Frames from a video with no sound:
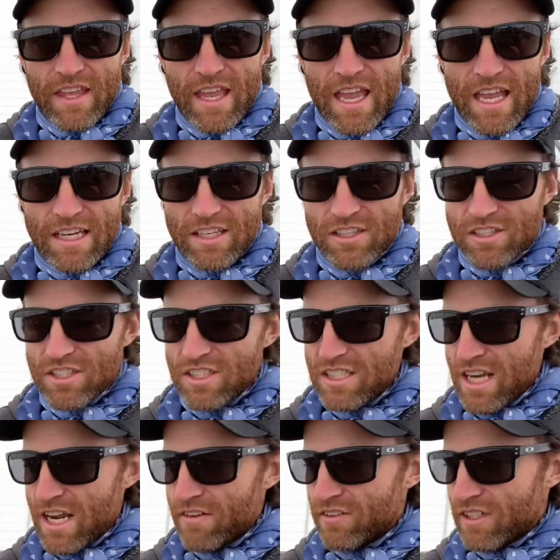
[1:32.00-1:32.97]
And you just
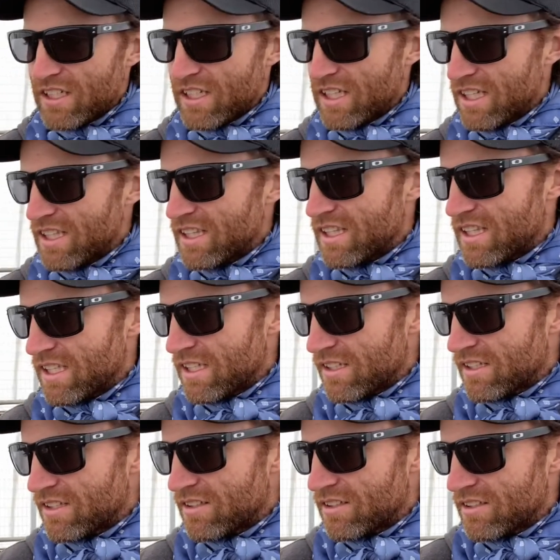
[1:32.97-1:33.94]
never get
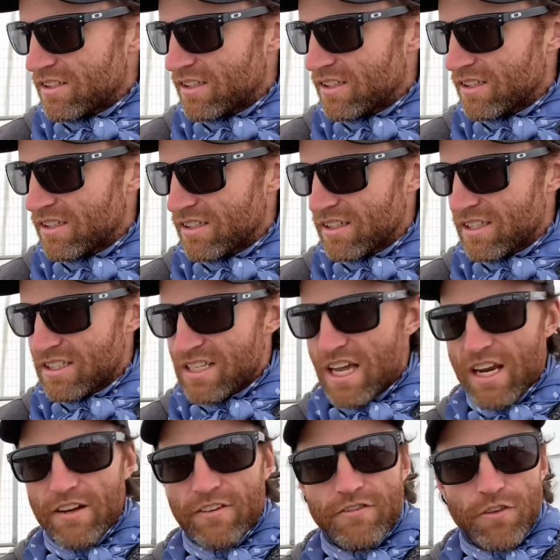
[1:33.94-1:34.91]
this, this
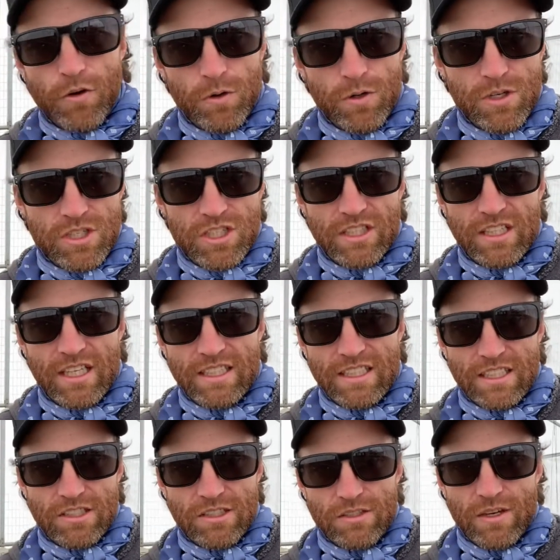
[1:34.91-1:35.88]
kind of foraging that
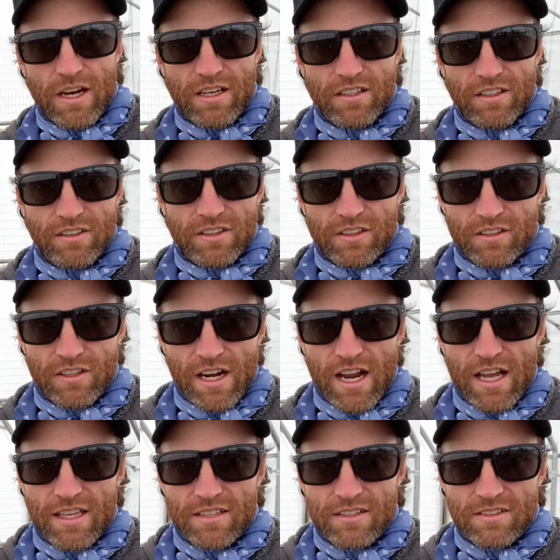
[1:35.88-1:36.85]
they do out here on the
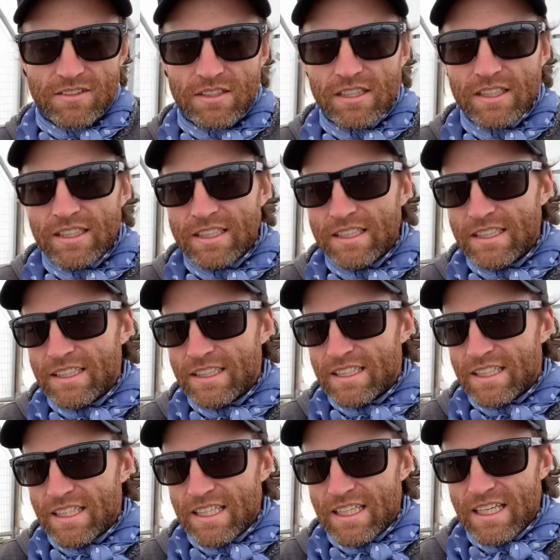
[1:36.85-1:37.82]
grass.
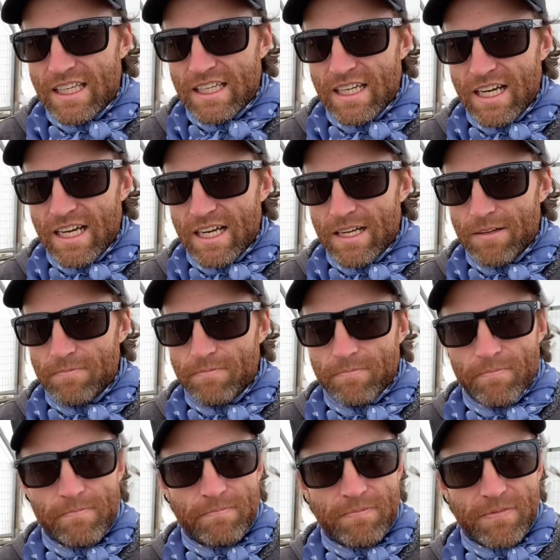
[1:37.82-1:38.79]
It, um,
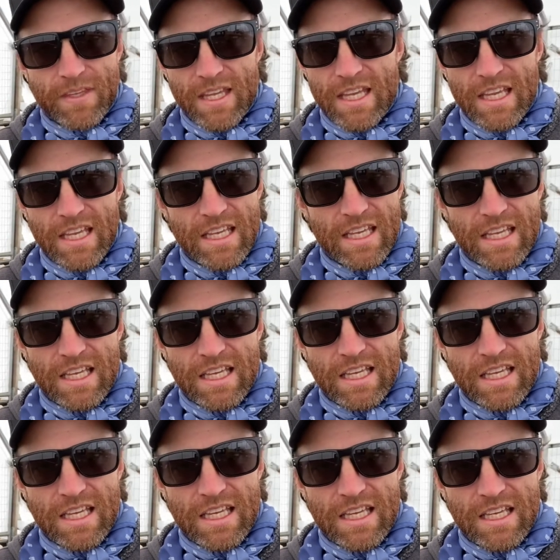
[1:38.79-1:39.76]

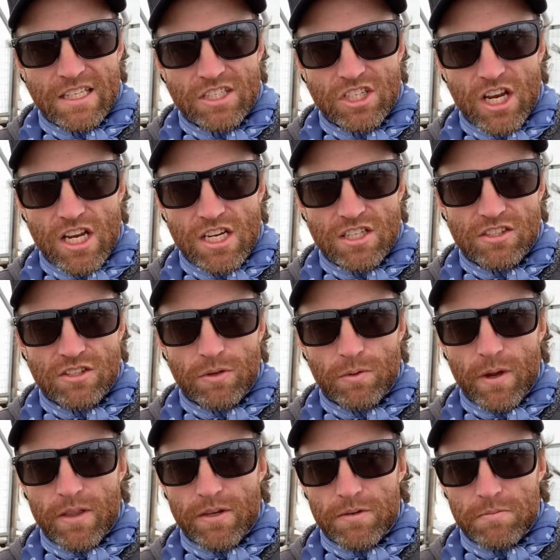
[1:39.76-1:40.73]
it changes the
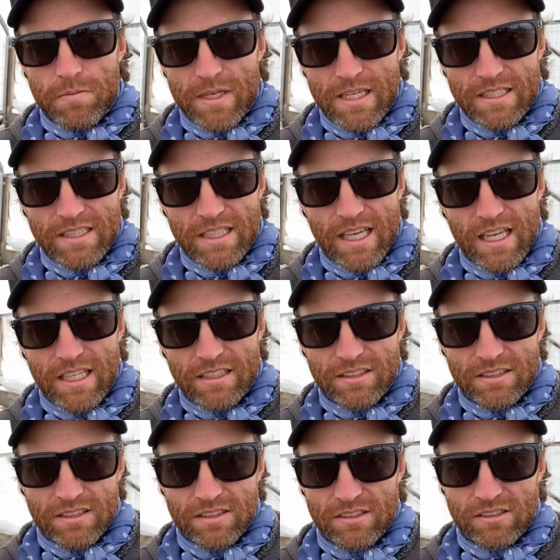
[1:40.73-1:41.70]
way their meat
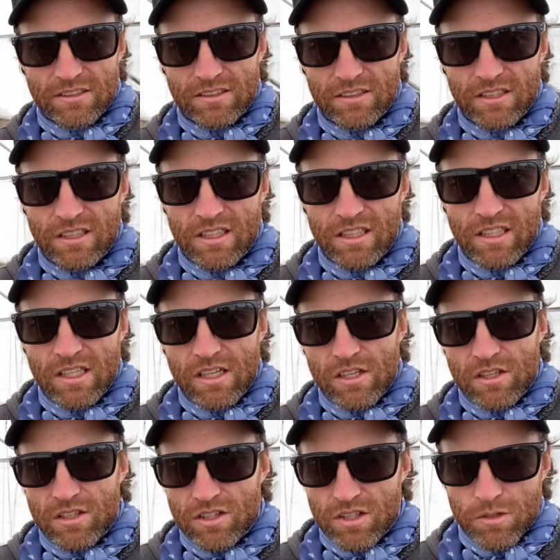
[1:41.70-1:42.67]
tastes.
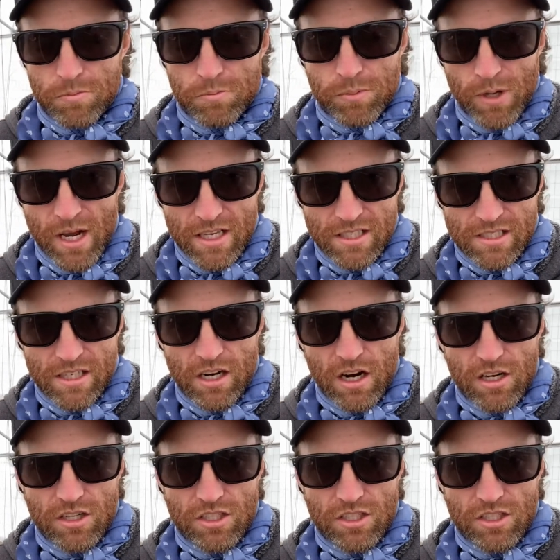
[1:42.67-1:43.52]
The breasts on our